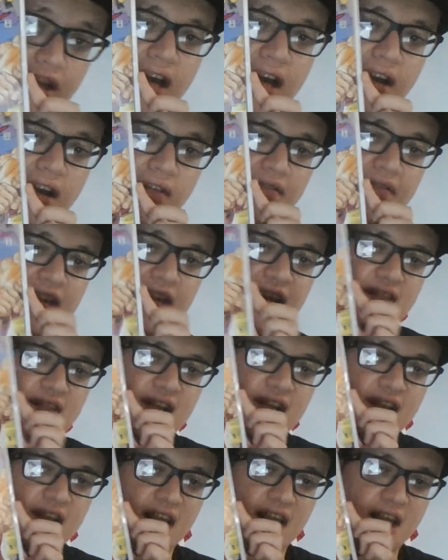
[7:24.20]
yeah, from
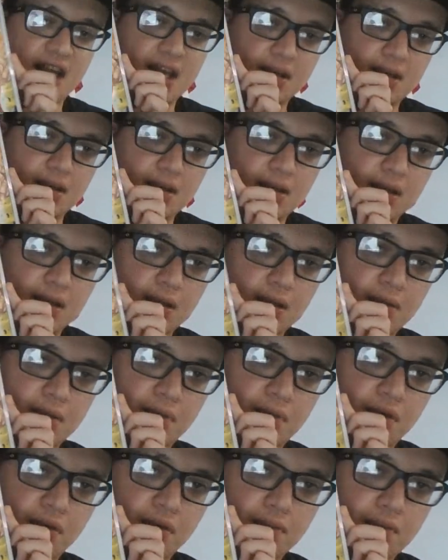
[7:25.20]
1998,
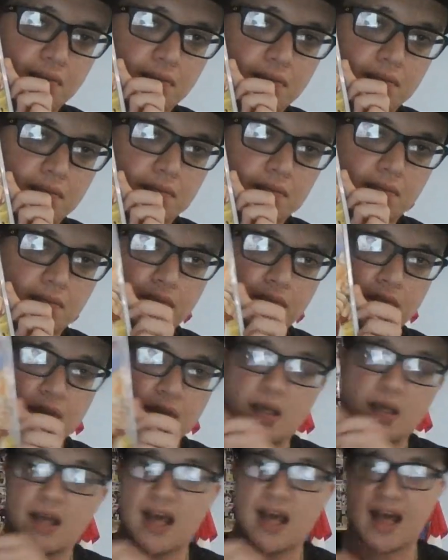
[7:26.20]
boom.
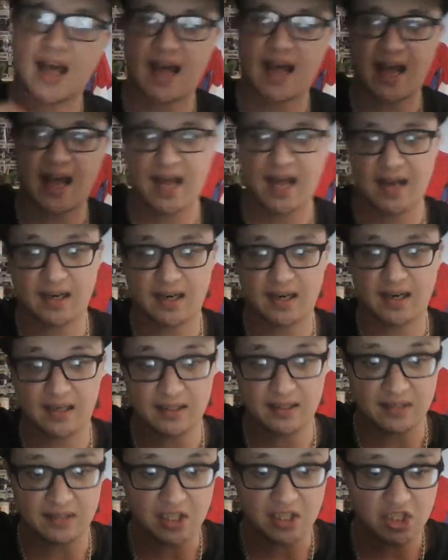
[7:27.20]
And the
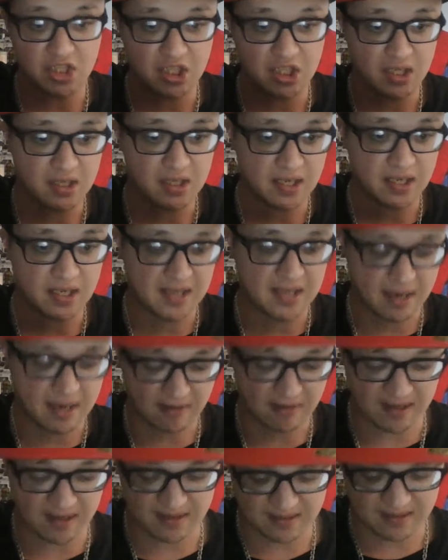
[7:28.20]
condition I
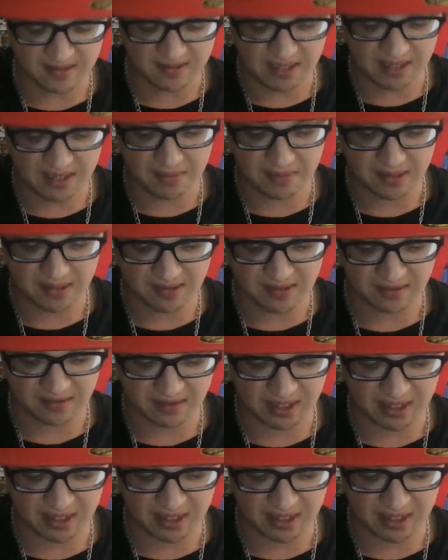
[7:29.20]
can't really see because